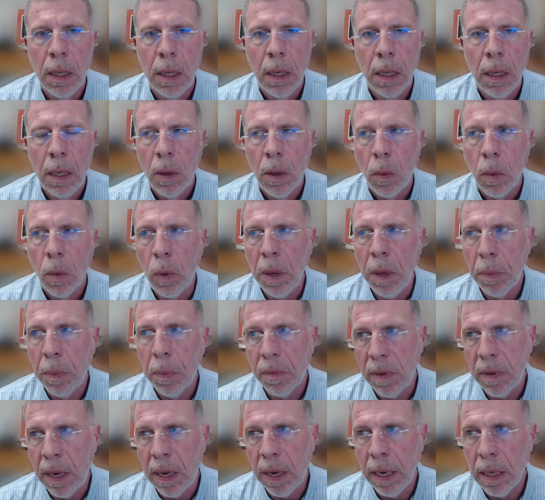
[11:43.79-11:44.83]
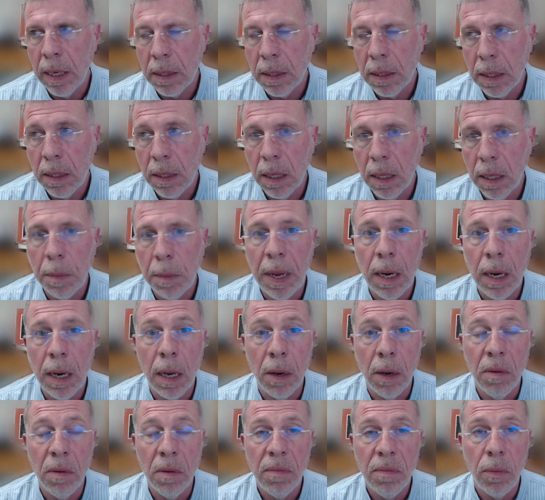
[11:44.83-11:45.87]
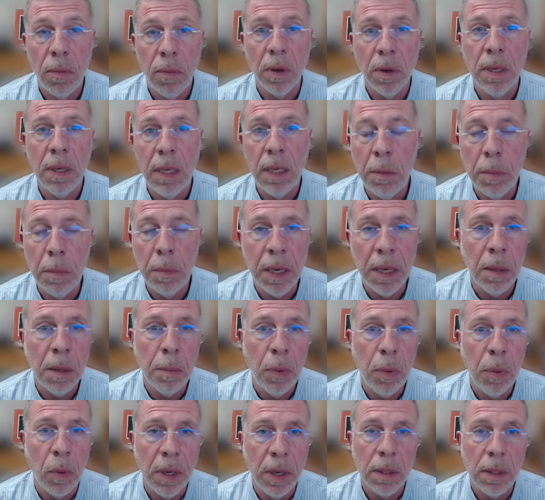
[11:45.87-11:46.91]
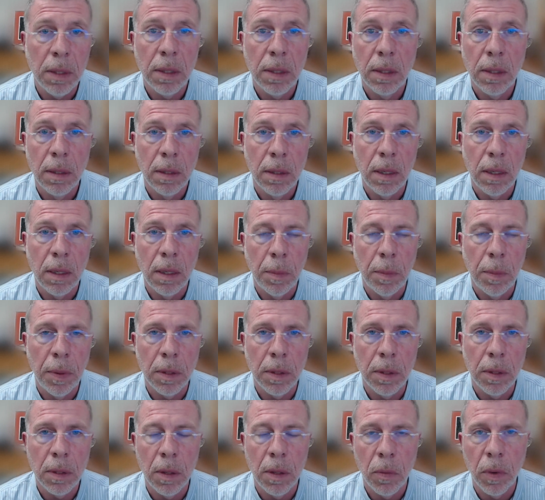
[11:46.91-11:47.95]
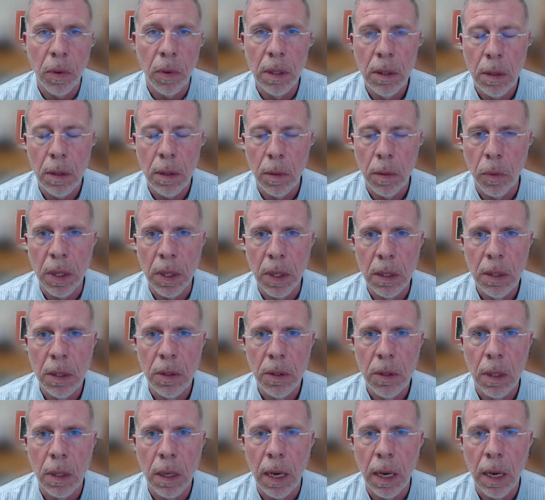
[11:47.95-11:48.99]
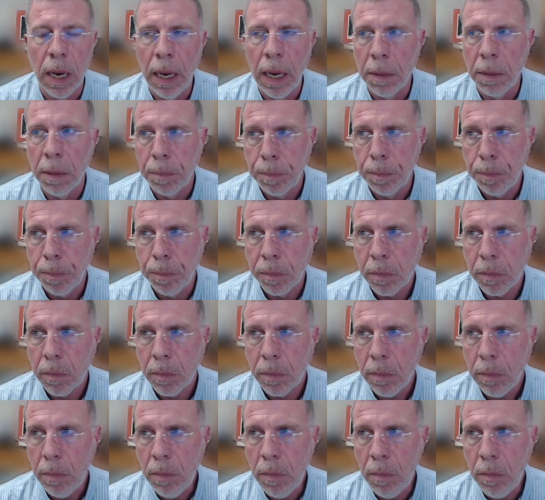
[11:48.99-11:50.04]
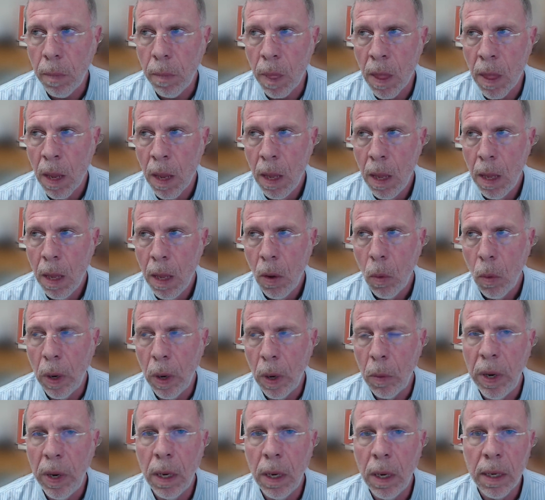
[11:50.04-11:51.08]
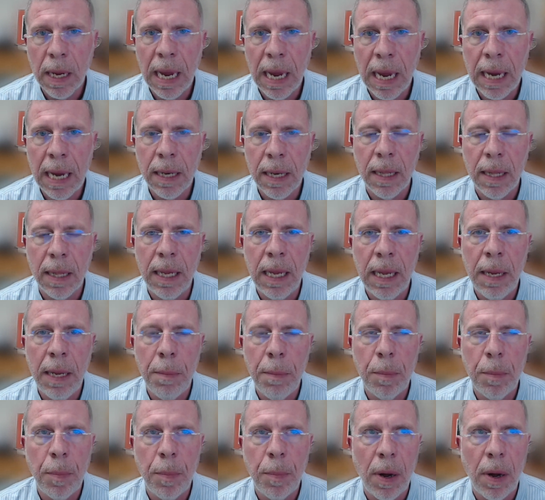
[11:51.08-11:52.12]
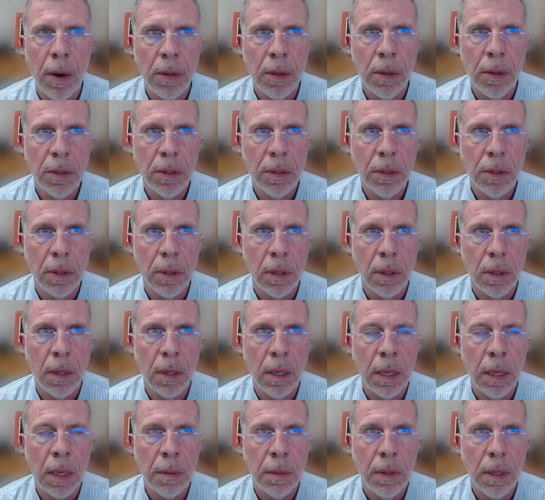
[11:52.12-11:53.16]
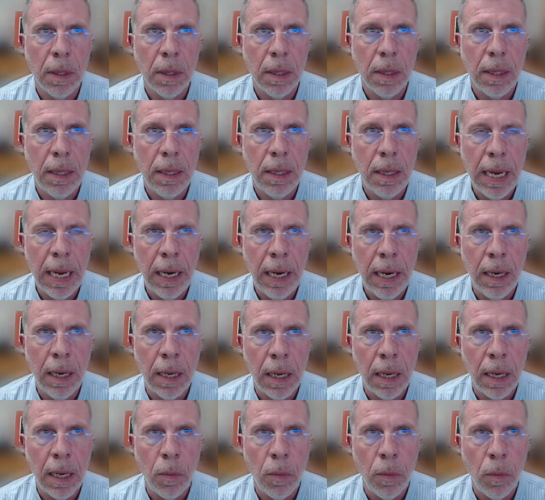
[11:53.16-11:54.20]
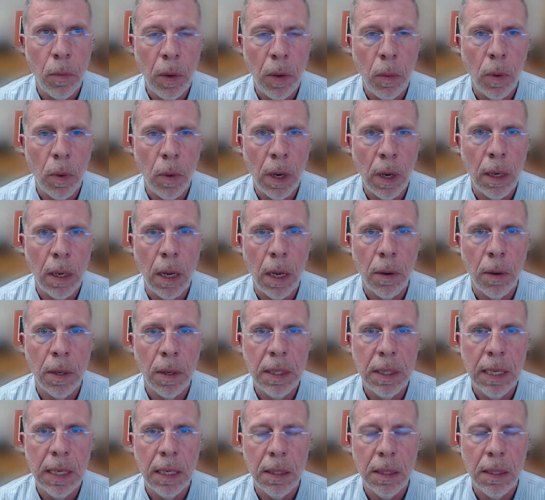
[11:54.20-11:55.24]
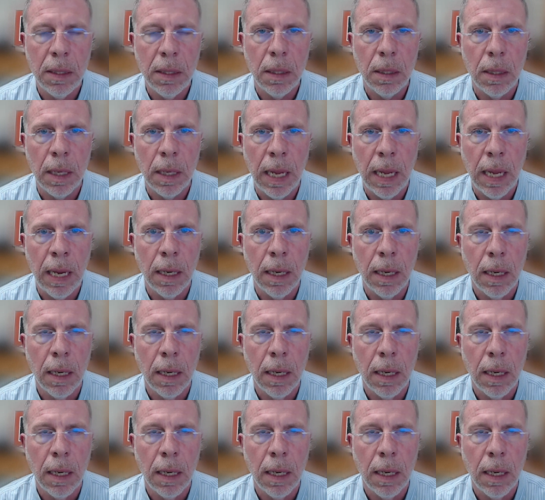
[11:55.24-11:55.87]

we provide, as I said, about 114 million points, depends on the re- release you're looking at, when we look at the parse or the data and we run our test on that,